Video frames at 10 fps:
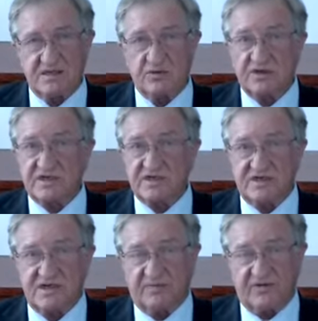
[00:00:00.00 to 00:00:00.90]
we'll just
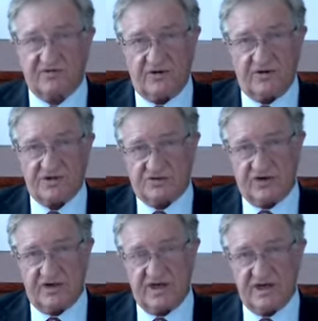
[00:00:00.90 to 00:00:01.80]
accept the first
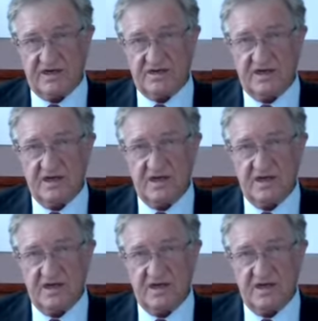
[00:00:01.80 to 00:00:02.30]
3 years.